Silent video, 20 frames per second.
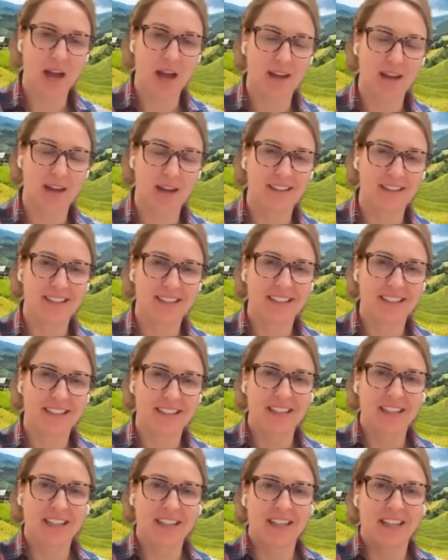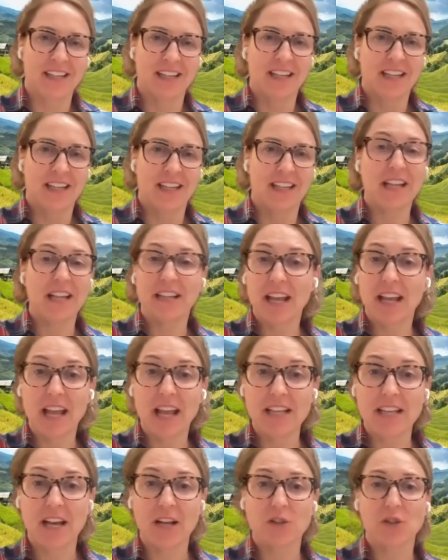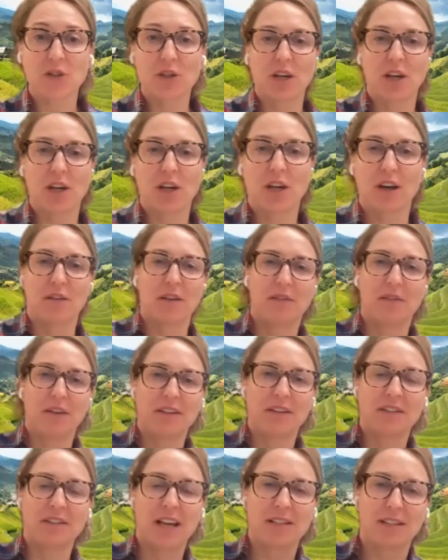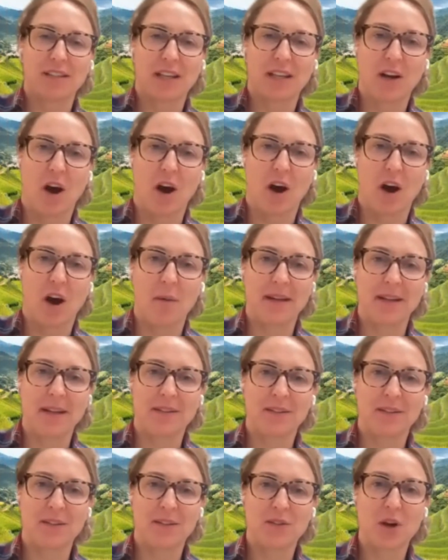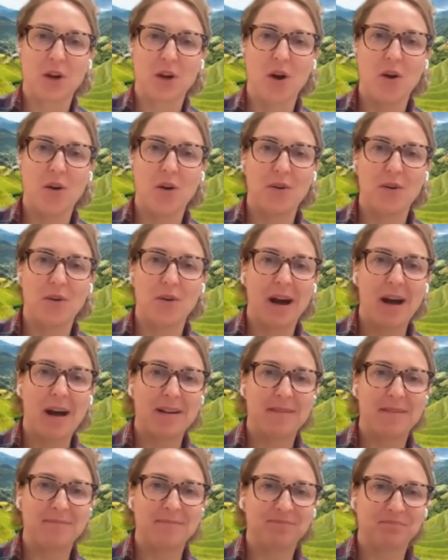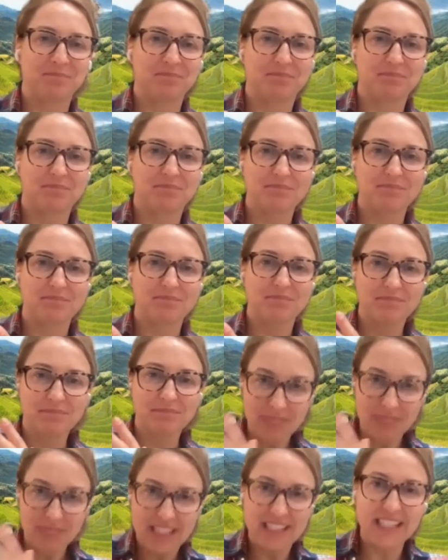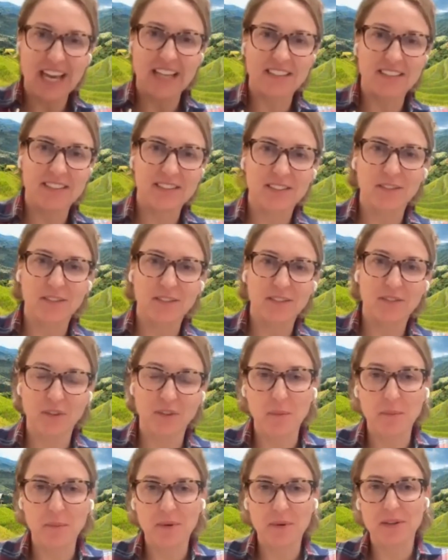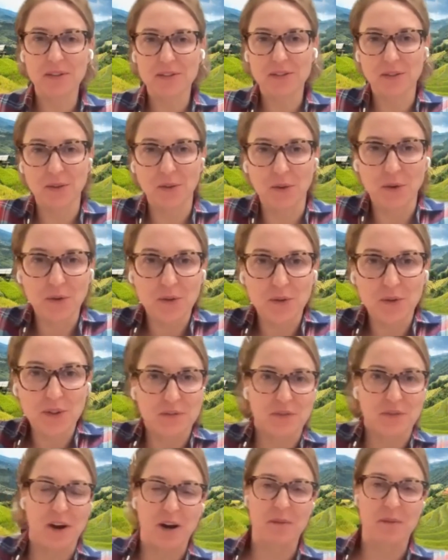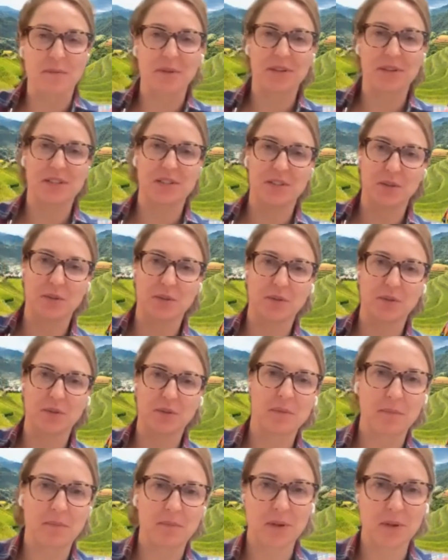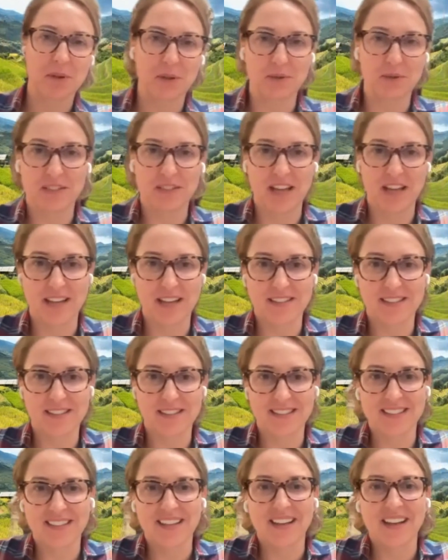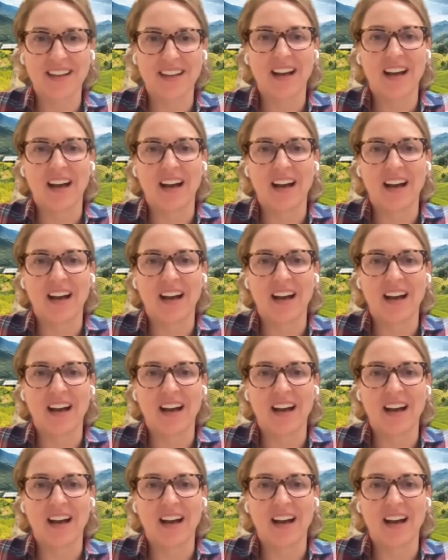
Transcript: yeah, that, that's actually a, a, fantastic comment. So um, yes, farmers, the older farmers, still remember those days.